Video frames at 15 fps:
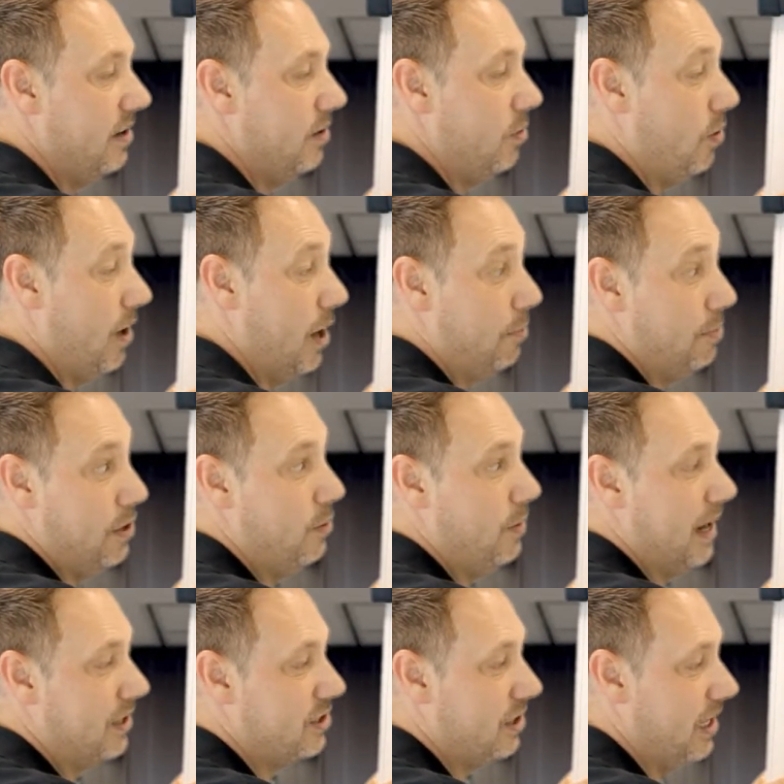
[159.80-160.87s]
or help you
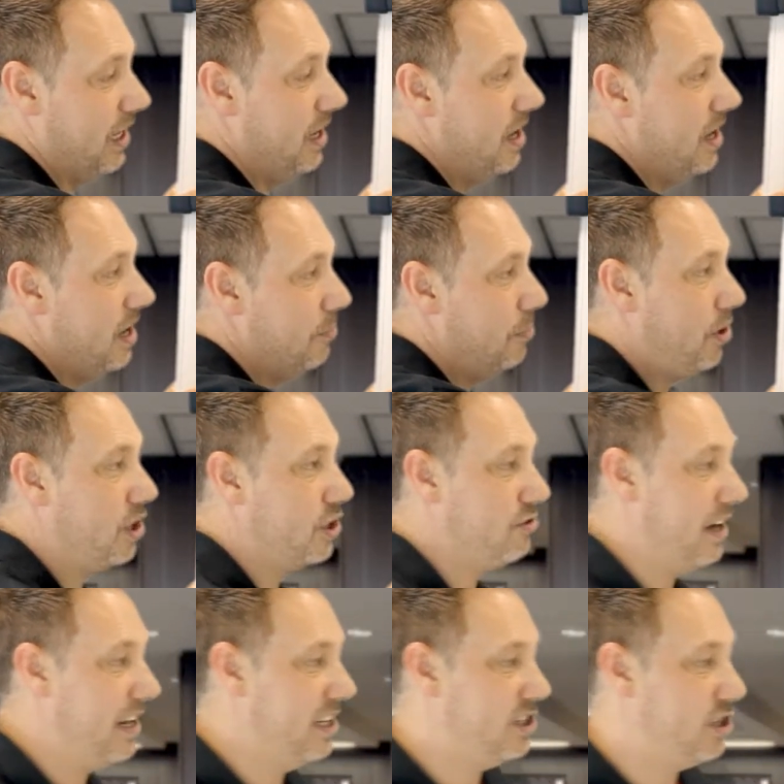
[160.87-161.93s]
actually, book a
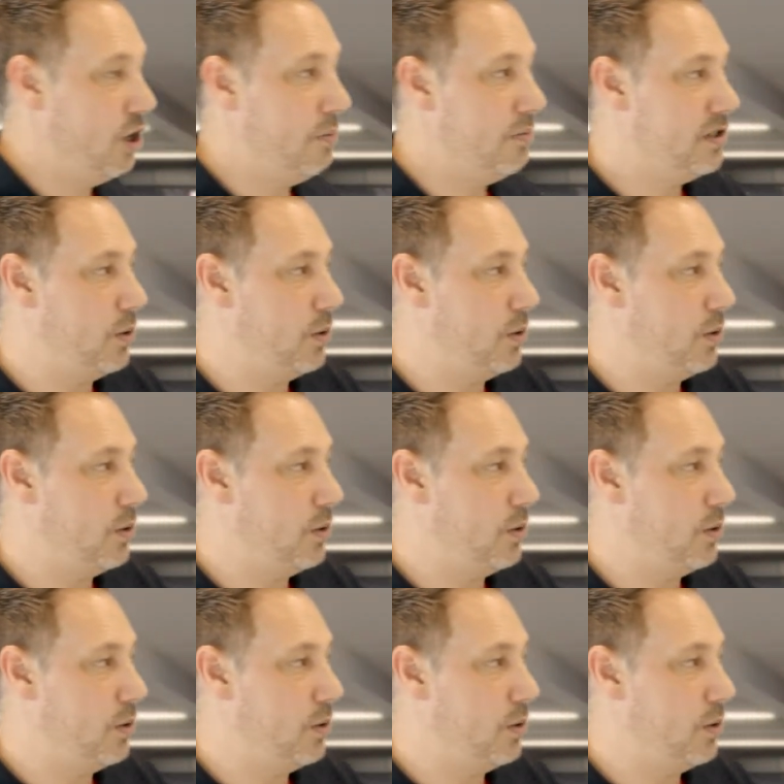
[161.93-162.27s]
training scoop.